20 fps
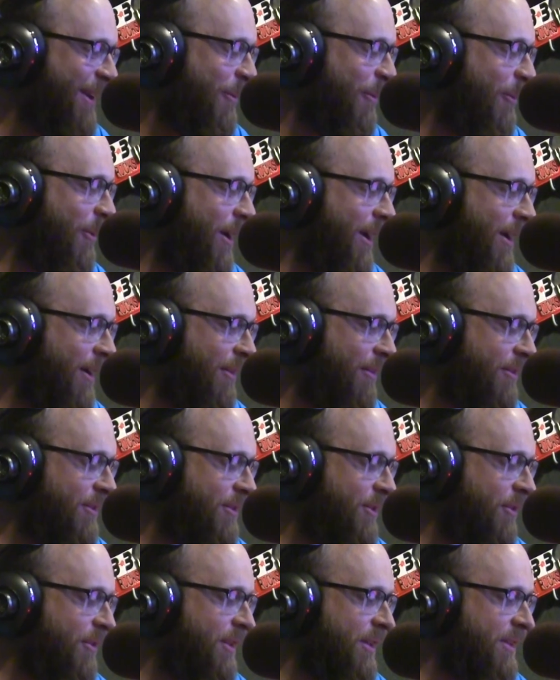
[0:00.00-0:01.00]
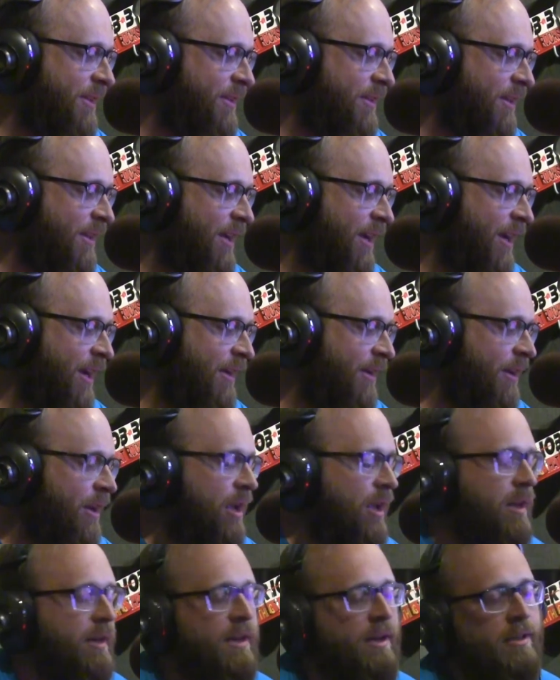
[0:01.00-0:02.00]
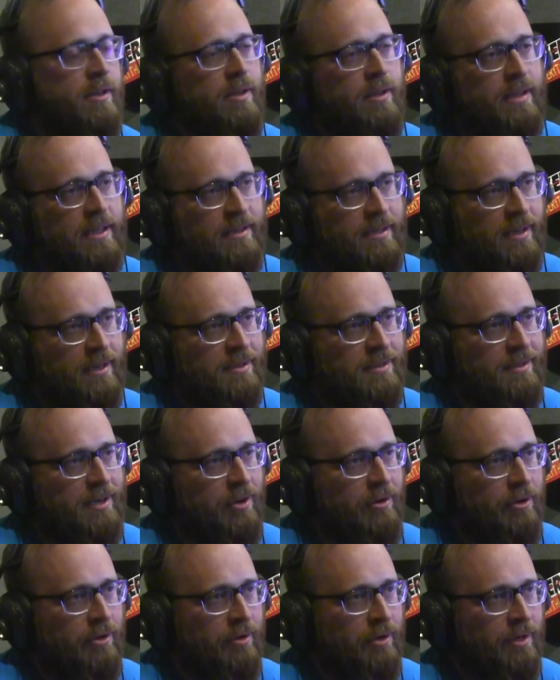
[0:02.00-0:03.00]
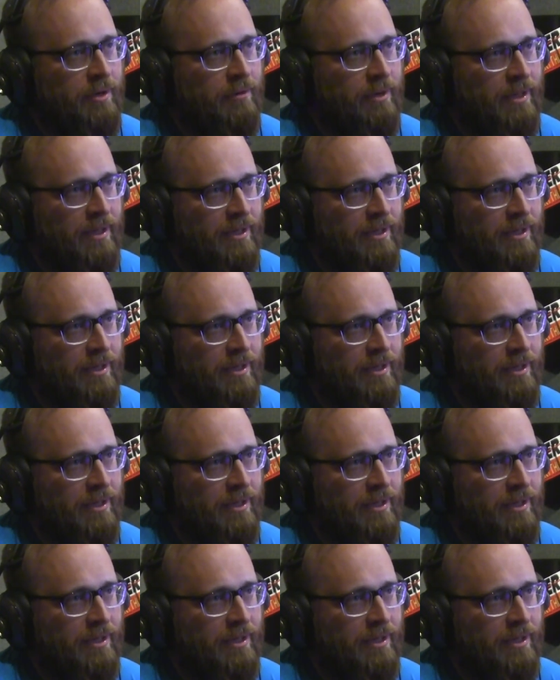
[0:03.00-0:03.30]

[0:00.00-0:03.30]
Wow. So this is the kind... Now, that's got a stereo on it, right?